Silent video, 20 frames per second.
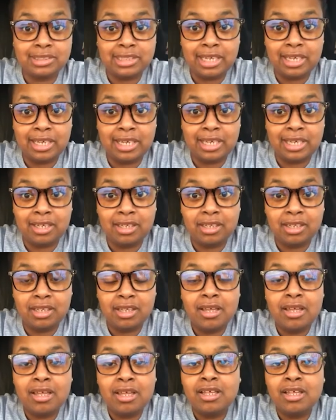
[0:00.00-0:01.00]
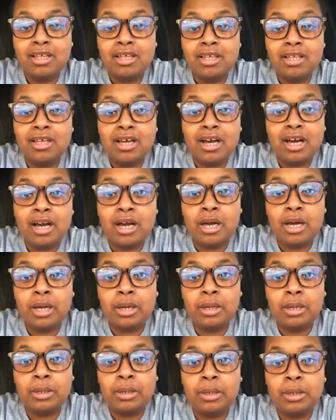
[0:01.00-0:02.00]
State.
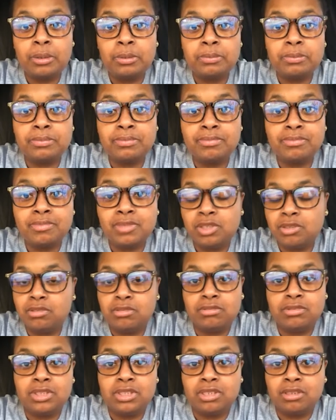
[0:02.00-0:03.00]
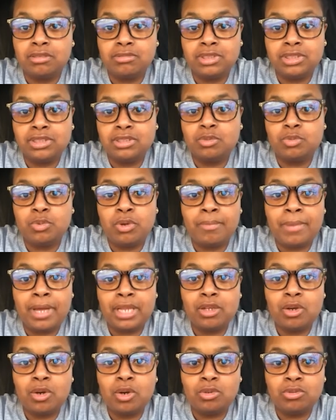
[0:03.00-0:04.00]
Um, you, you know, this is where
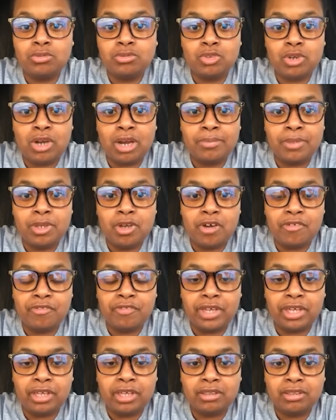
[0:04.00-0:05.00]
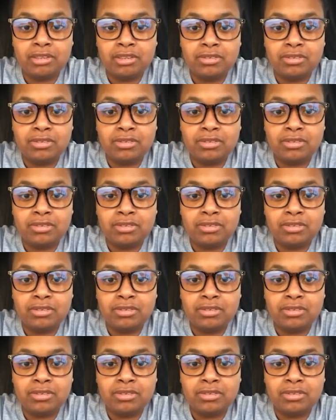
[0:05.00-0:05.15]
my load dropped me off at.